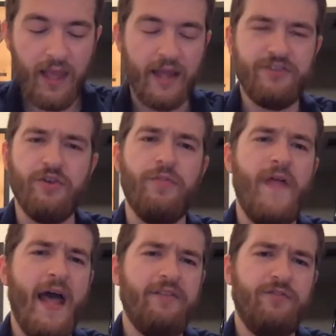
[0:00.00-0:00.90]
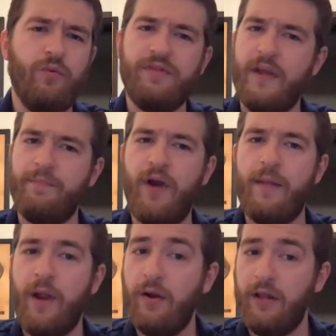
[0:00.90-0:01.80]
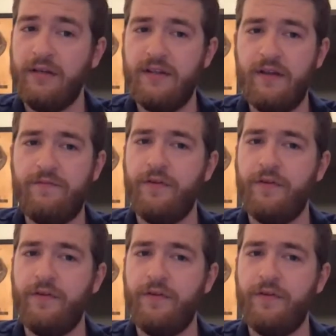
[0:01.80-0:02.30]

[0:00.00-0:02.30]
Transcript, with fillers: And so that's what they primarily did